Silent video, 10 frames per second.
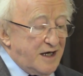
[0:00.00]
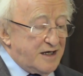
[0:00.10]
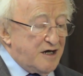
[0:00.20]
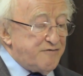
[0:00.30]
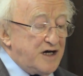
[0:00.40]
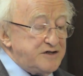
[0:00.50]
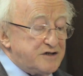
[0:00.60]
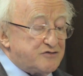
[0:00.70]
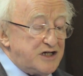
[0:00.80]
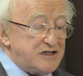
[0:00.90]
And I find
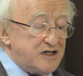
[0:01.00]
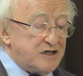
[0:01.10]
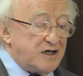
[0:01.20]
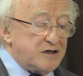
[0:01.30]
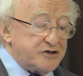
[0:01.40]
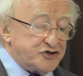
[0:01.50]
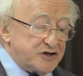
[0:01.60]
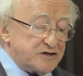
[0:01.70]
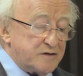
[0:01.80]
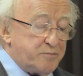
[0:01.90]
it greatly
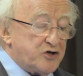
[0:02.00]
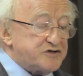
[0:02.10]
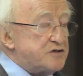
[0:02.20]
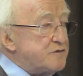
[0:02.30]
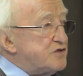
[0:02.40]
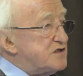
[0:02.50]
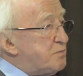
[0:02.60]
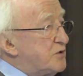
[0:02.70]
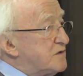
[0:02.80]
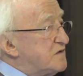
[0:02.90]
encouraging the positive
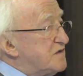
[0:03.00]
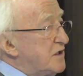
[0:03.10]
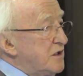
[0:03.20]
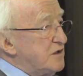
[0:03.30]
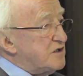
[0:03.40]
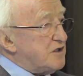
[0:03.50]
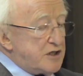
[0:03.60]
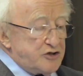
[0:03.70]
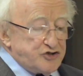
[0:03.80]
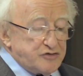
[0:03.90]
response that
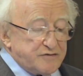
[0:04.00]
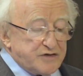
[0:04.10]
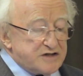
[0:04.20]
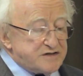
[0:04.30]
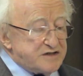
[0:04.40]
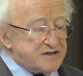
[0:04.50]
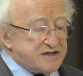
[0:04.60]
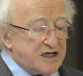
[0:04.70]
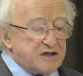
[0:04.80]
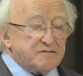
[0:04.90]
Irish universities
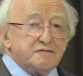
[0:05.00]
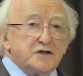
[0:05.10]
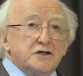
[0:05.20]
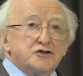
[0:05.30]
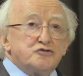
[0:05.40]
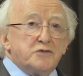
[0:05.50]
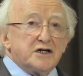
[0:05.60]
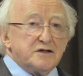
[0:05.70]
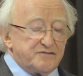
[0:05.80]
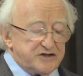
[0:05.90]
gave to
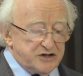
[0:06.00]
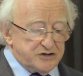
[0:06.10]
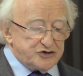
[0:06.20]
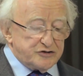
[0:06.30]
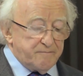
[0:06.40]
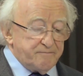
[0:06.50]
my invitation,